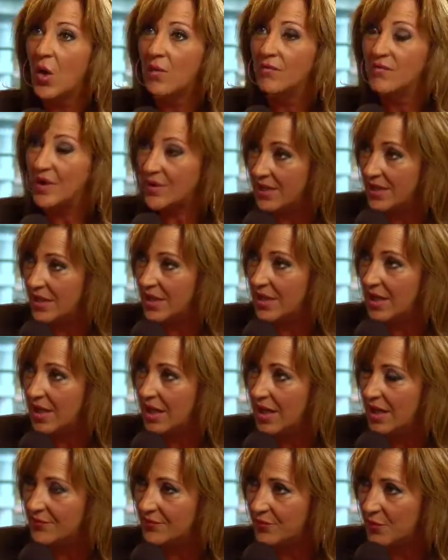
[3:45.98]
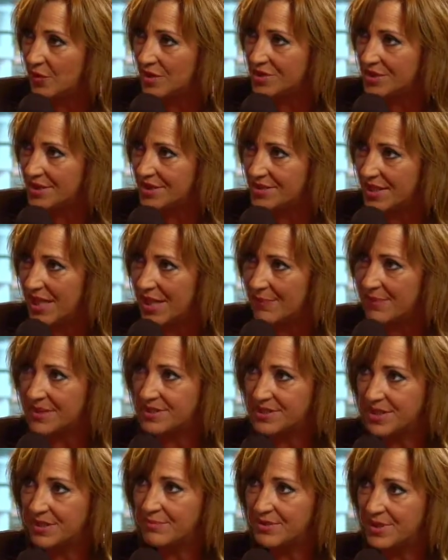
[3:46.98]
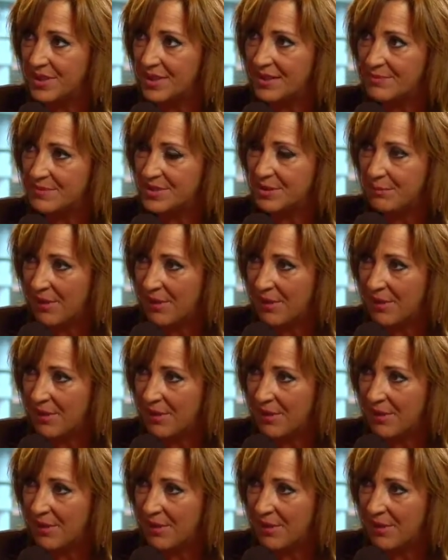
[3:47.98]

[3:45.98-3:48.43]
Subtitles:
very unfortunate topic. Sometimes